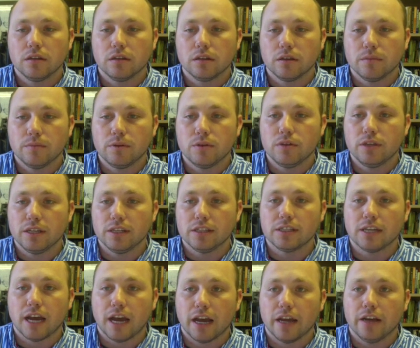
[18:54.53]
compute the
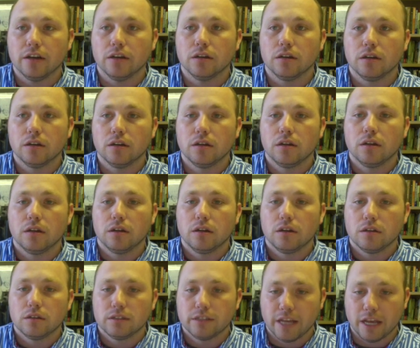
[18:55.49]
entire
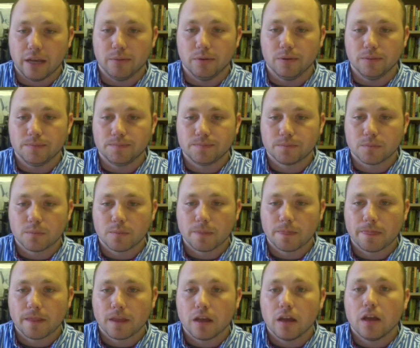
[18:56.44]
table.
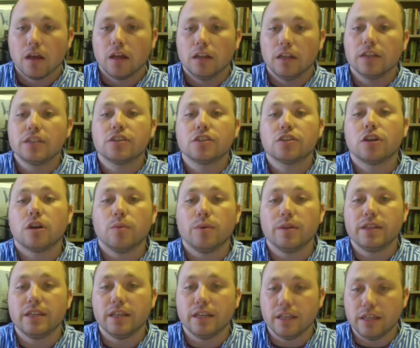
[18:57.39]
Let's start
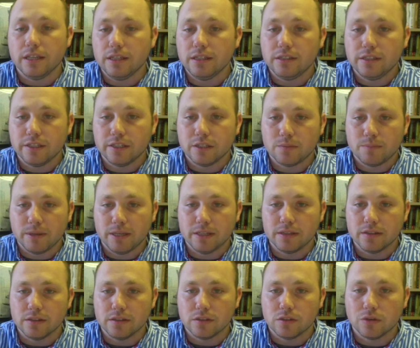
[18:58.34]
with the easiest
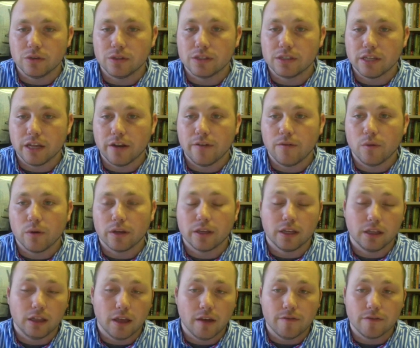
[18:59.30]
pieces. So instead of
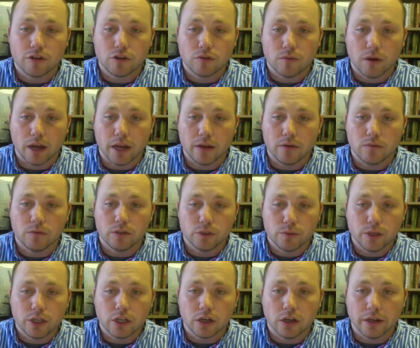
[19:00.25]
working left to right, which
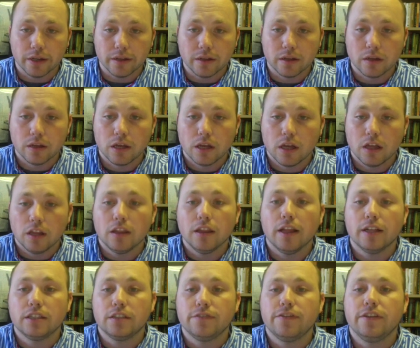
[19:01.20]
we could,
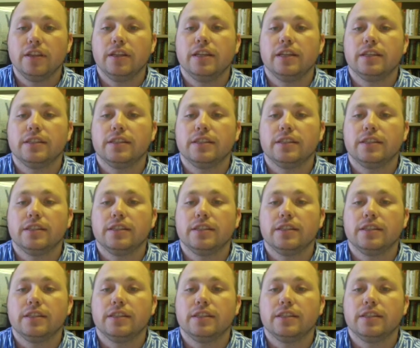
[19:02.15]
let's fill in